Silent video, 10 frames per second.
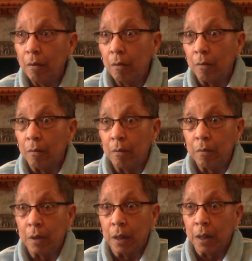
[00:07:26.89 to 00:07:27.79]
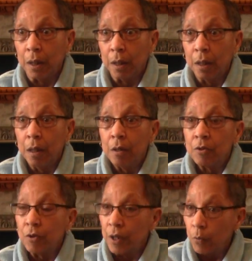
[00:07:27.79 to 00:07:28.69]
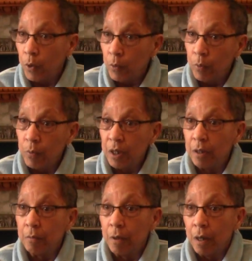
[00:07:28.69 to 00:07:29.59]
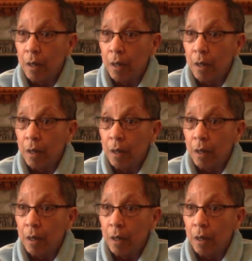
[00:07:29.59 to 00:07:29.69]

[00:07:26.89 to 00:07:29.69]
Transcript: Oh, okay. So then we would meet